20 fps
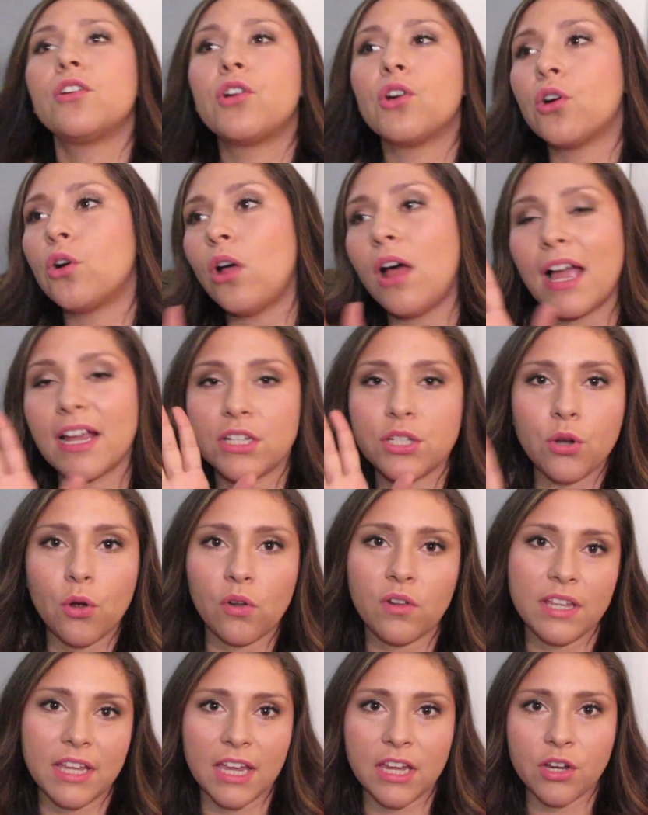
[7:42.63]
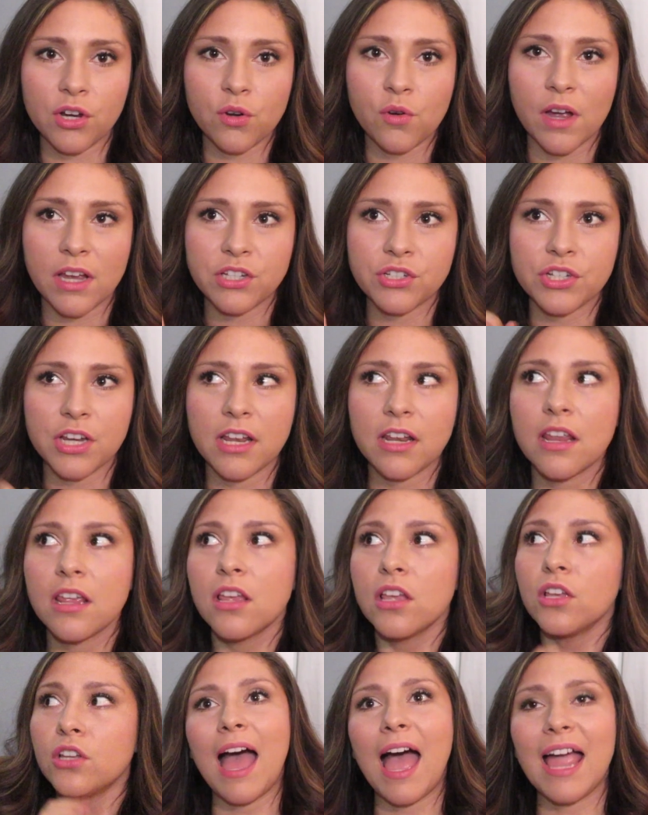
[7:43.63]
Girl, I totally get your question.
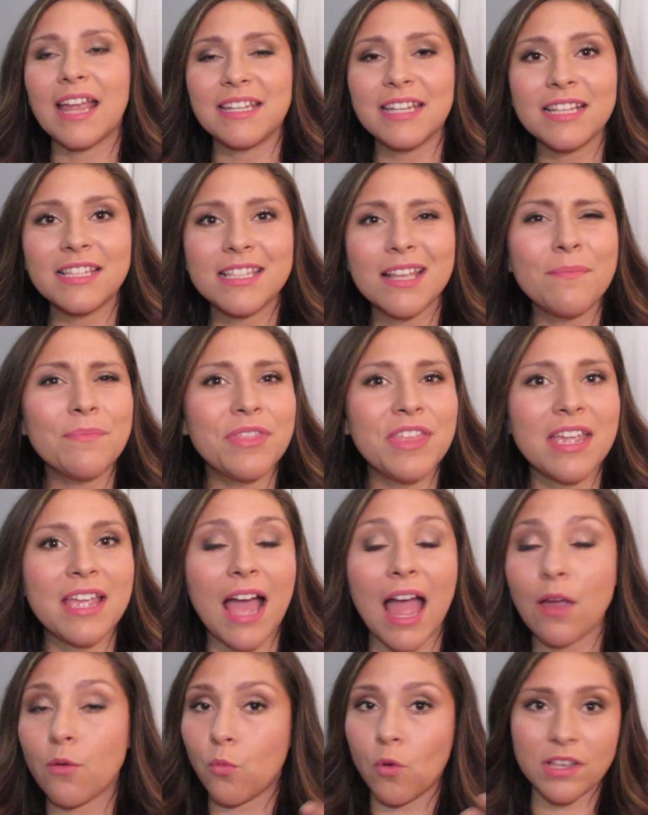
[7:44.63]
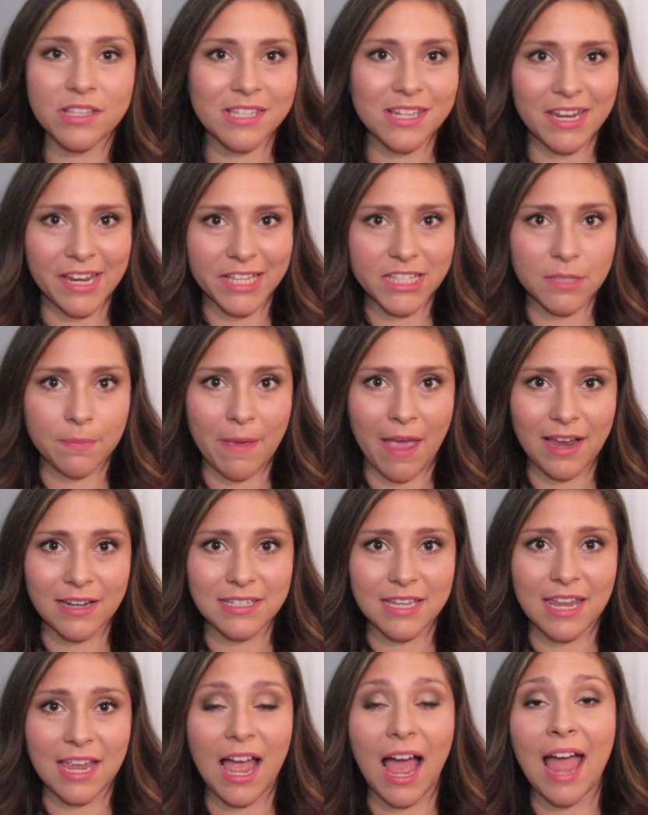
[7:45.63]
I did something I wasn't
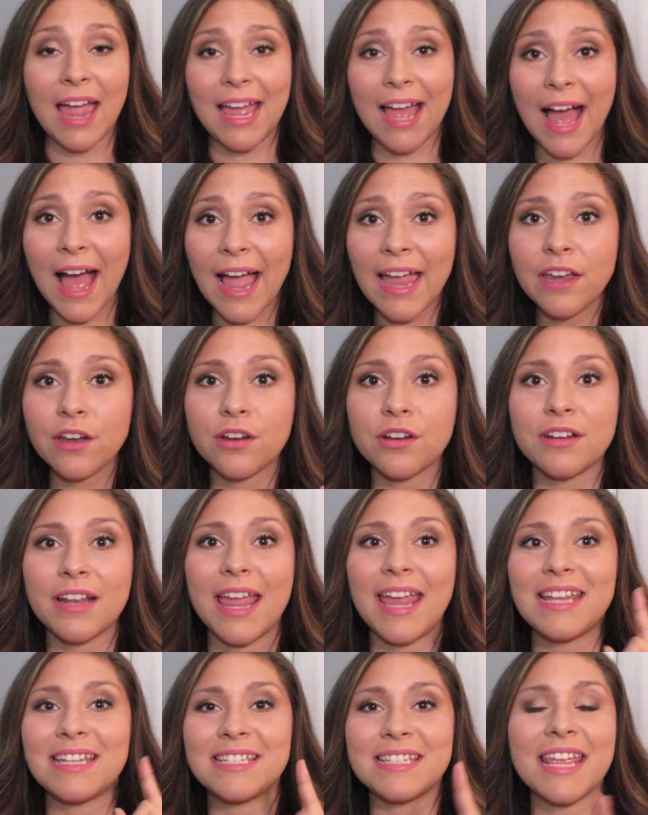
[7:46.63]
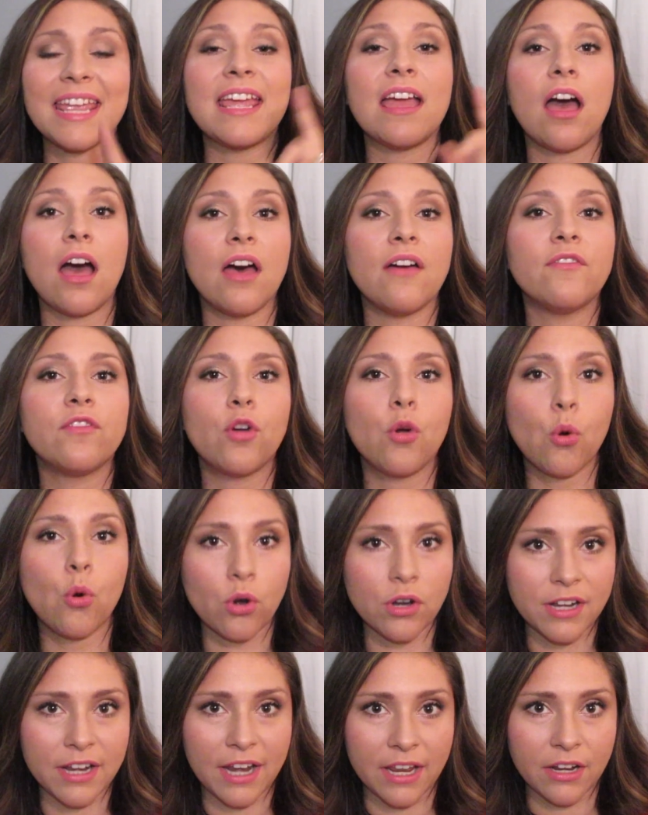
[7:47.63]
expecting. I hired a day of
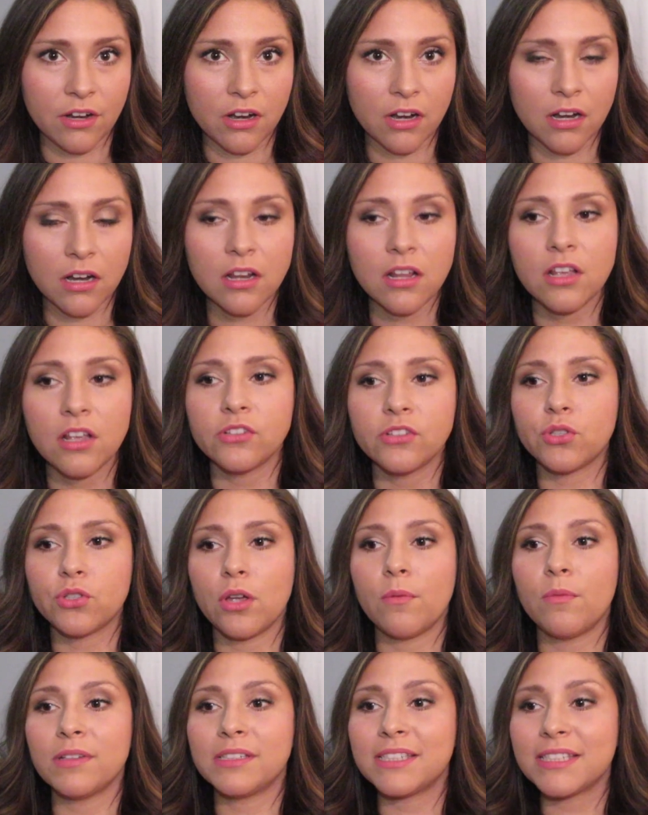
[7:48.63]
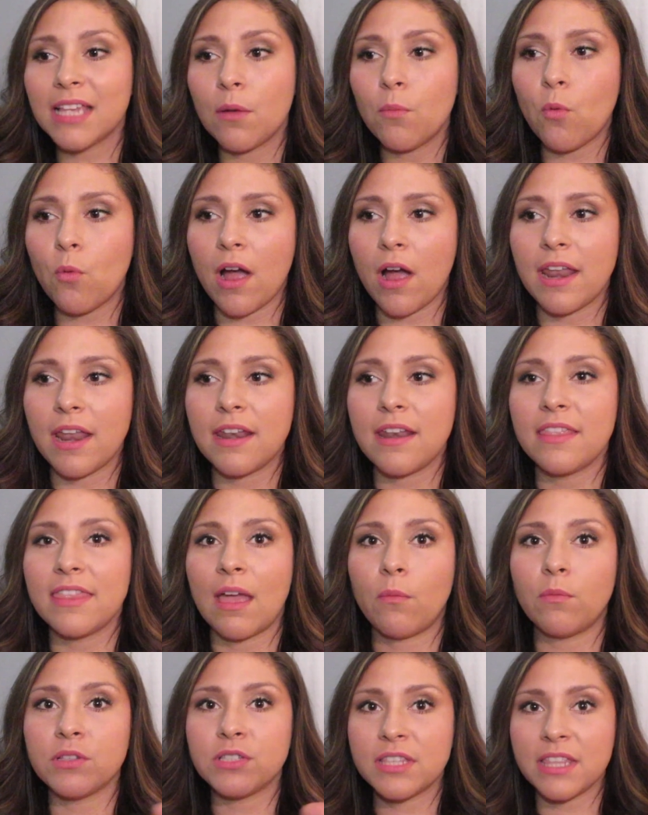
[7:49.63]
coordinator. So it was someone
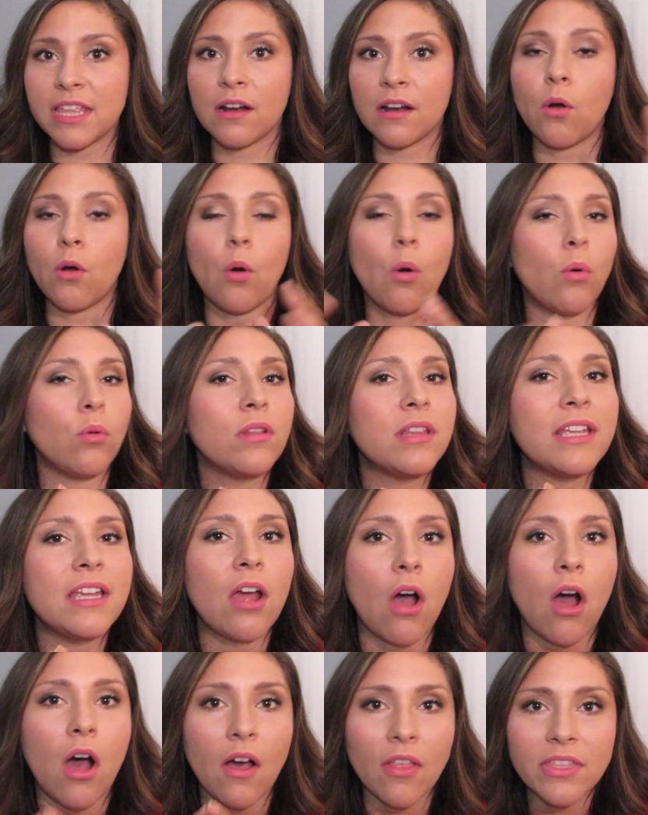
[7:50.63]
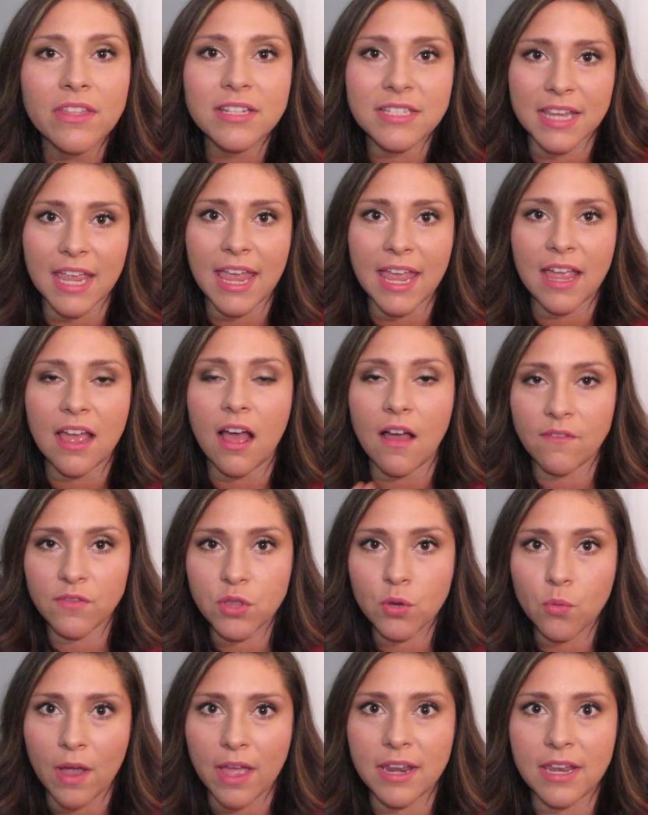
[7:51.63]
that was there only on the day of
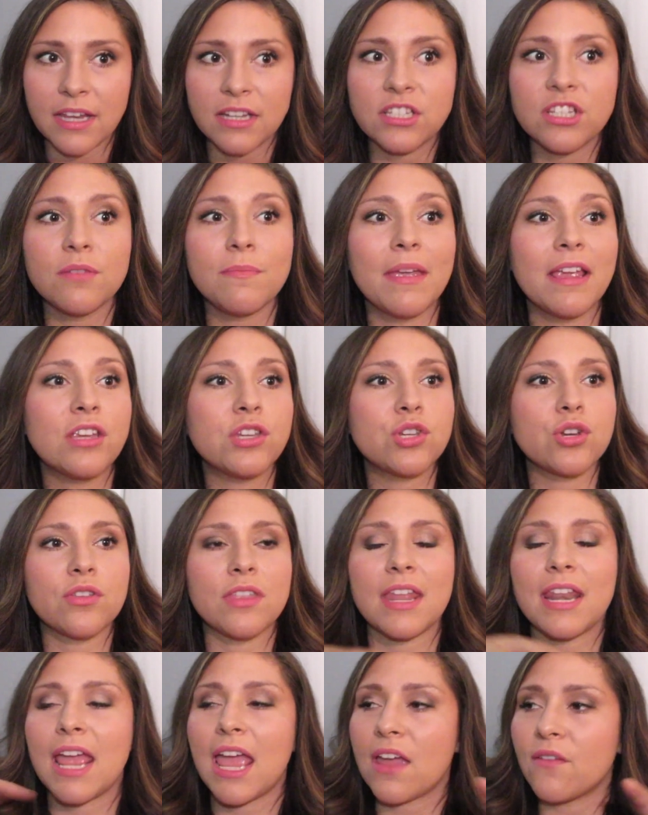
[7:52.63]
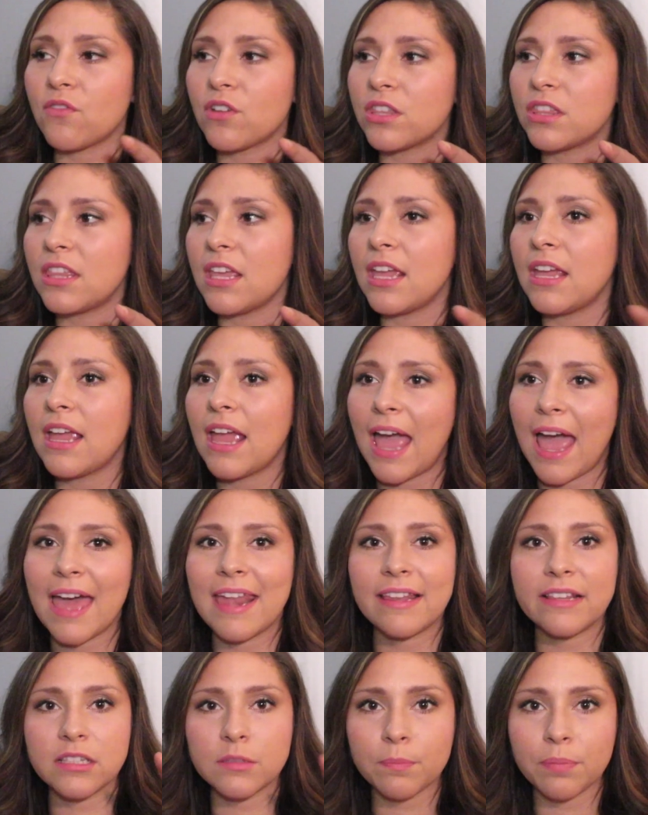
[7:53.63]
the wedding to make sure that everything
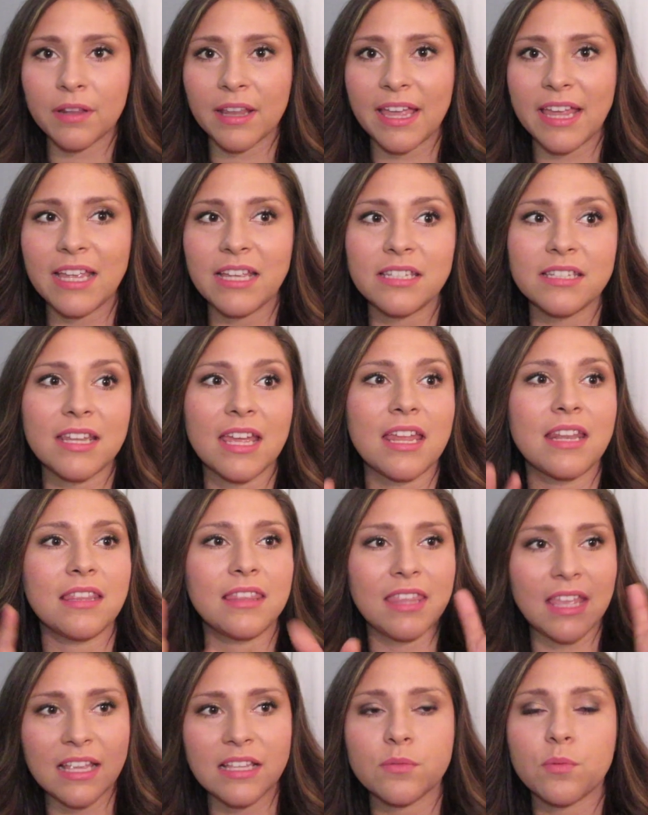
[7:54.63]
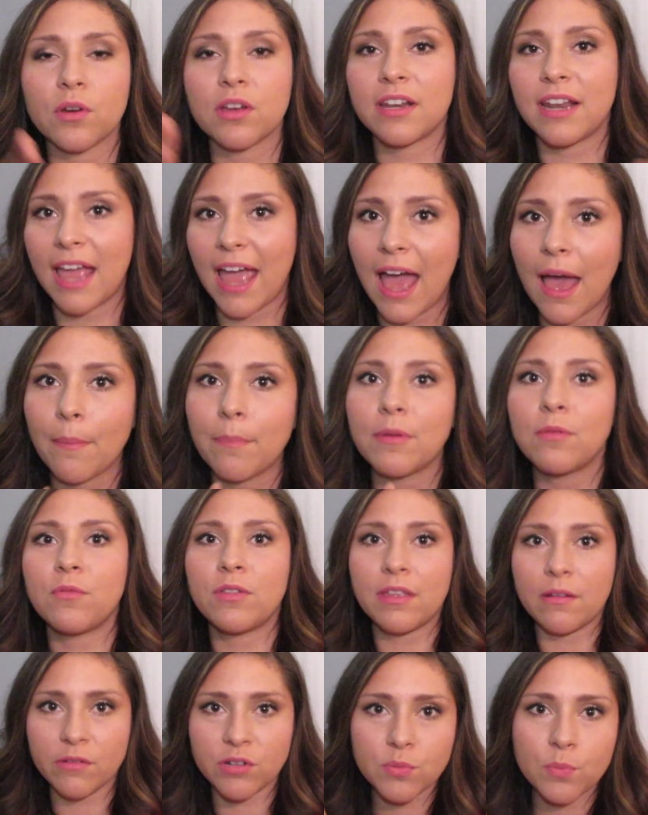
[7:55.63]
had its place and things were gonna happen
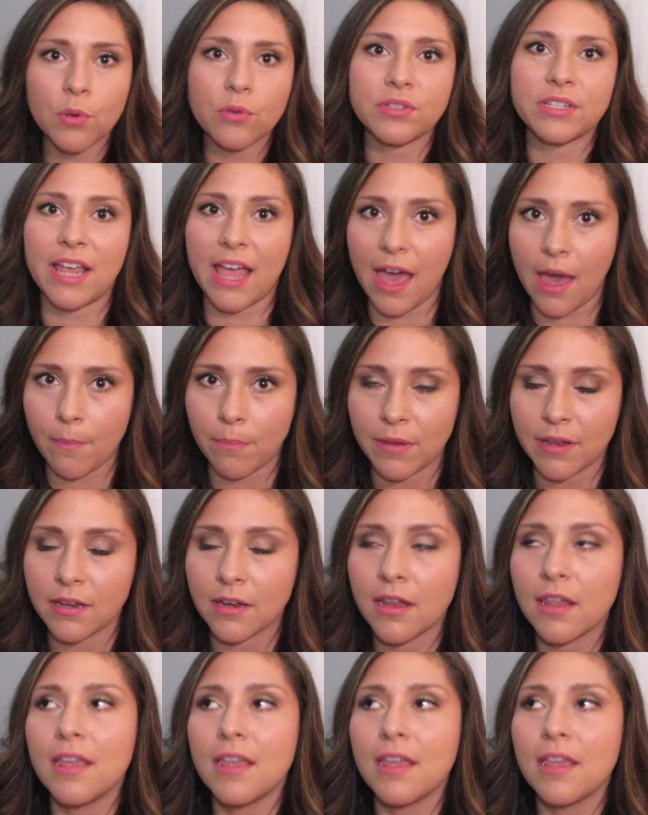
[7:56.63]
when they were supposed to happen.